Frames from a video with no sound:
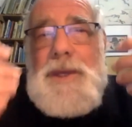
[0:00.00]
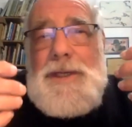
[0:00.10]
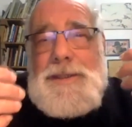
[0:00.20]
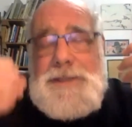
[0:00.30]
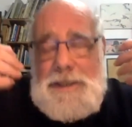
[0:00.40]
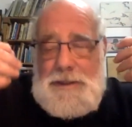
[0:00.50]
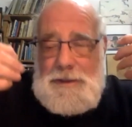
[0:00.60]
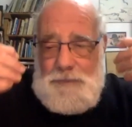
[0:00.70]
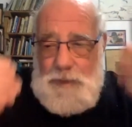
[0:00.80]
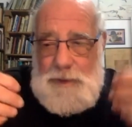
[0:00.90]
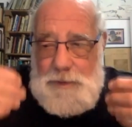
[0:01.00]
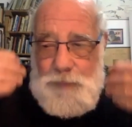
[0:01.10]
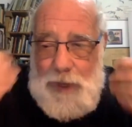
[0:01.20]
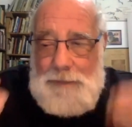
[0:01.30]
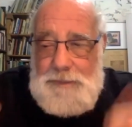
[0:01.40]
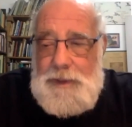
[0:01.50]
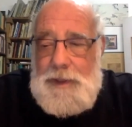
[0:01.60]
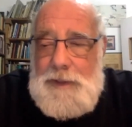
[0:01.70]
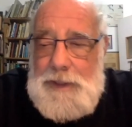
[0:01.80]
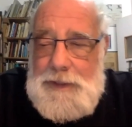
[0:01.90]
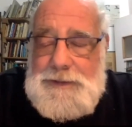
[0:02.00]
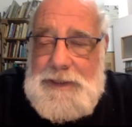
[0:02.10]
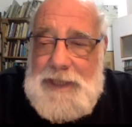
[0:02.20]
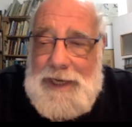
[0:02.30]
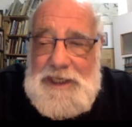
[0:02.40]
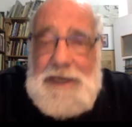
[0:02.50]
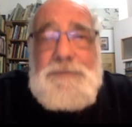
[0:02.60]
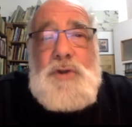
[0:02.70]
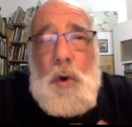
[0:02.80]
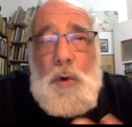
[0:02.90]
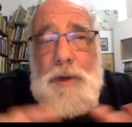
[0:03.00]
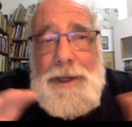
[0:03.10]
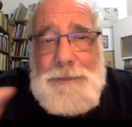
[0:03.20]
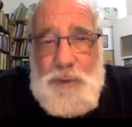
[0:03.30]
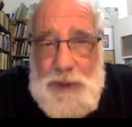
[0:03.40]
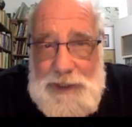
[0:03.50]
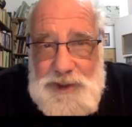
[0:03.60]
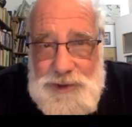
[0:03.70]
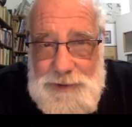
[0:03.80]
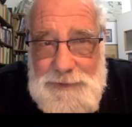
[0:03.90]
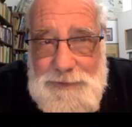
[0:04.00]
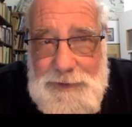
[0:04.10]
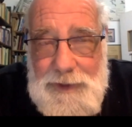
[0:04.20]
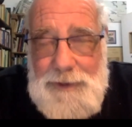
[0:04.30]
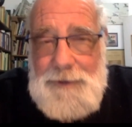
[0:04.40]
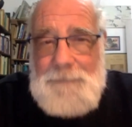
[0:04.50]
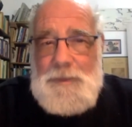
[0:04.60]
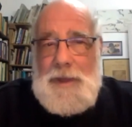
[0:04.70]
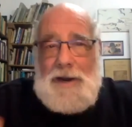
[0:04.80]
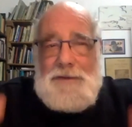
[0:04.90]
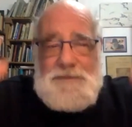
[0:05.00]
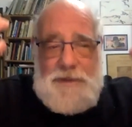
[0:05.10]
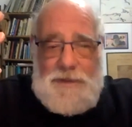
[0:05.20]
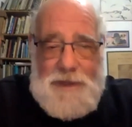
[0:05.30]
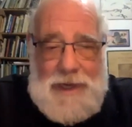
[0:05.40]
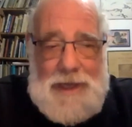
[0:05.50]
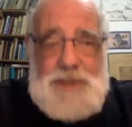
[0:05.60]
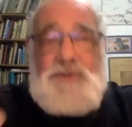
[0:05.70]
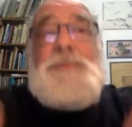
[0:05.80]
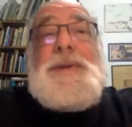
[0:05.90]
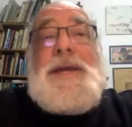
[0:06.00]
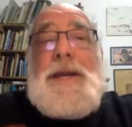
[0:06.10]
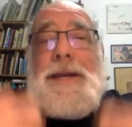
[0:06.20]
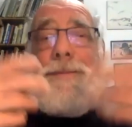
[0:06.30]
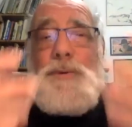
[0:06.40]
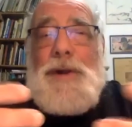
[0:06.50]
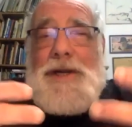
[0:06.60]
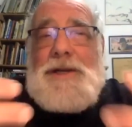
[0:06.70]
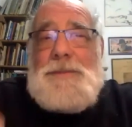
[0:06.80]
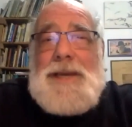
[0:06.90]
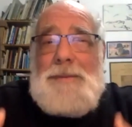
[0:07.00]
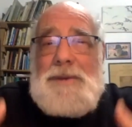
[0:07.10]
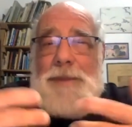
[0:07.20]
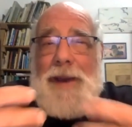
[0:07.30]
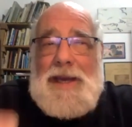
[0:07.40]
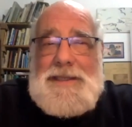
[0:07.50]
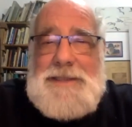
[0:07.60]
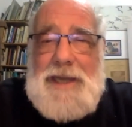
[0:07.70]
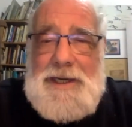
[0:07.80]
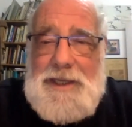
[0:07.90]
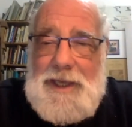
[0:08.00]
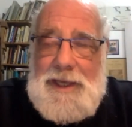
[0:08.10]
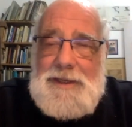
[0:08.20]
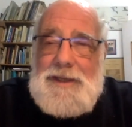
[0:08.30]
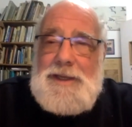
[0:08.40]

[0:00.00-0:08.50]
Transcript: you see, the idea of total liberation, of the country being liberated and becoming Palestine again,